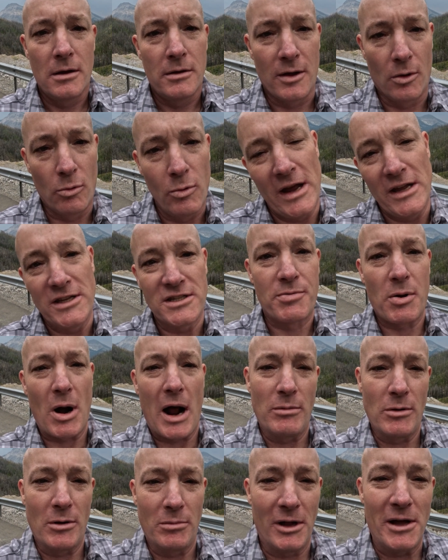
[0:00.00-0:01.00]
The wind's
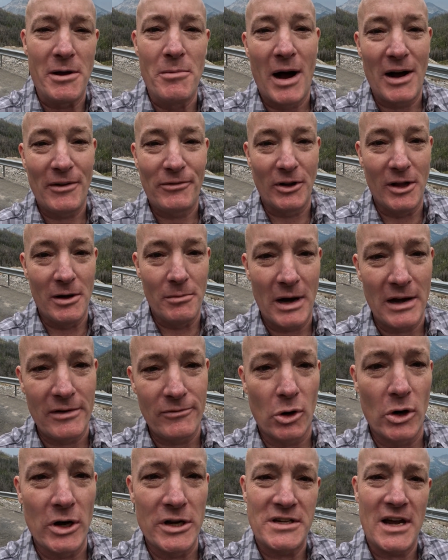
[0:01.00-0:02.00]
probably muffling my
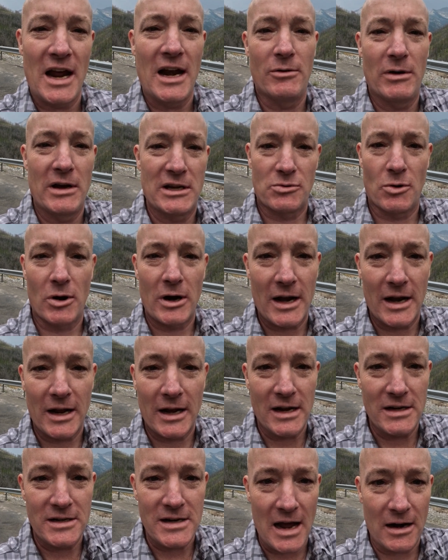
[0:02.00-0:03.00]
voice. Anyways, we're gonna
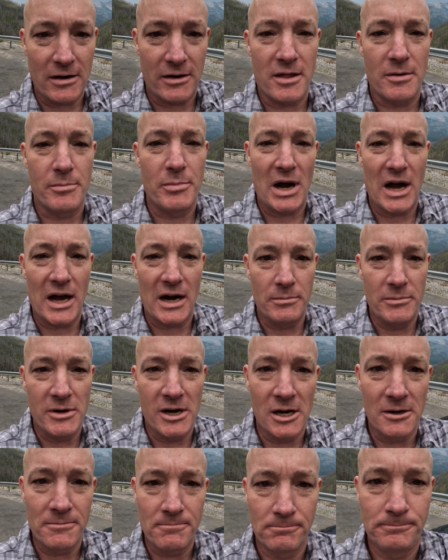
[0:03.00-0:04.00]
get down to the bottom
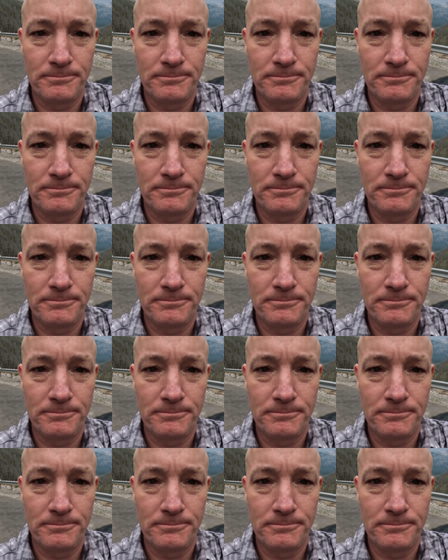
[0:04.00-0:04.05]
here.